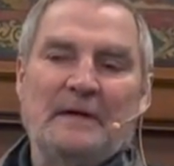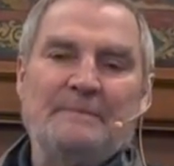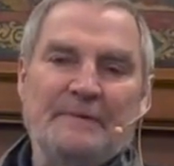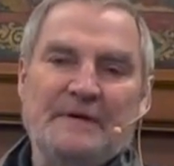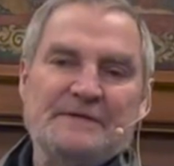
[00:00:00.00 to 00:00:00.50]

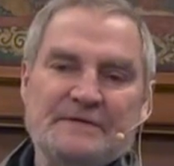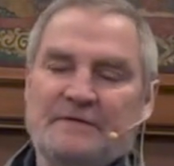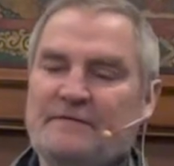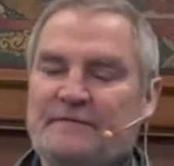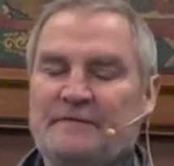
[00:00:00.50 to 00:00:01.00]
piece
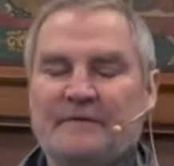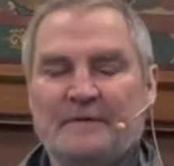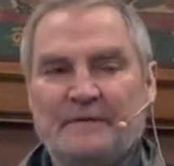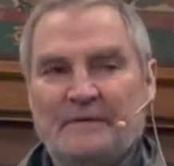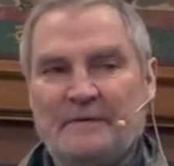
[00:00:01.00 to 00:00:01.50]
of
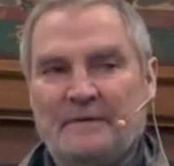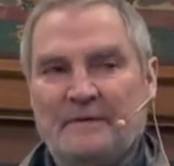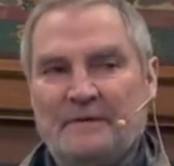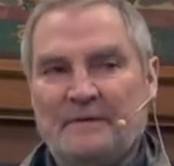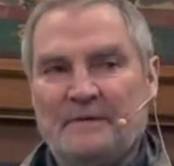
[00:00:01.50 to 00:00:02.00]

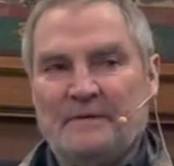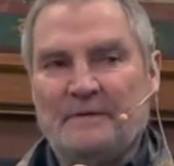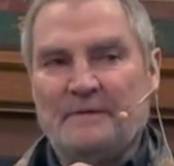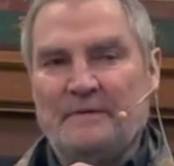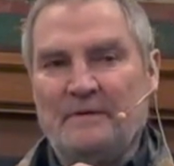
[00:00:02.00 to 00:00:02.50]

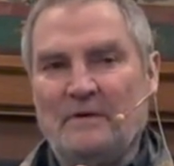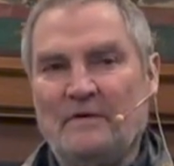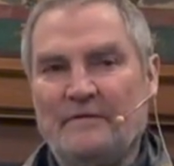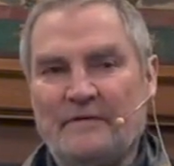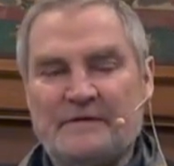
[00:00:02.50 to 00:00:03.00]
the
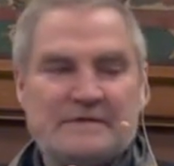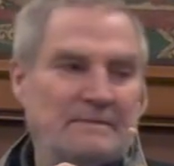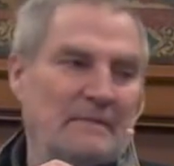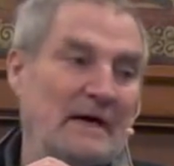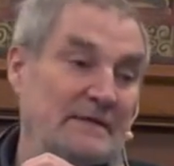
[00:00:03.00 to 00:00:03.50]
universe
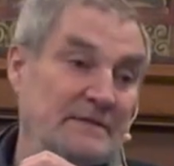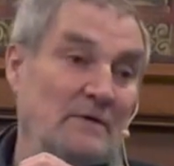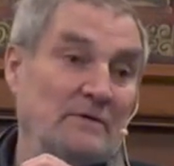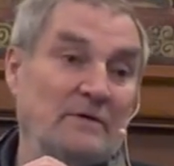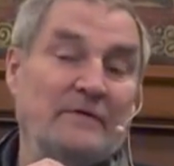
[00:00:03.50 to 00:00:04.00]
has the
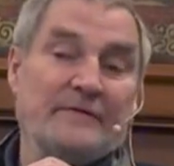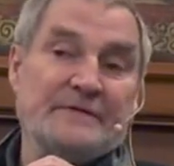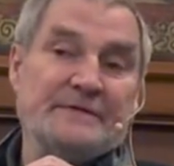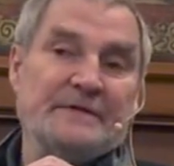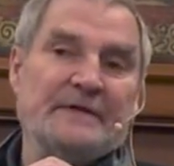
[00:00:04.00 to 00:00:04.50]
whole
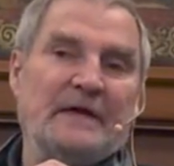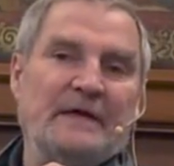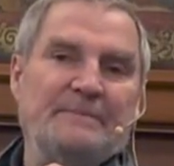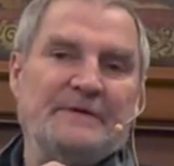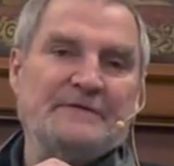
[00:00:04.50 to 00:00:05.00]
universe in it. Any
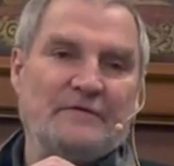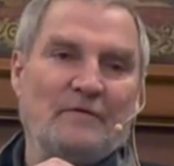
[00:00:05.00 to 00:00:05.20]
piece of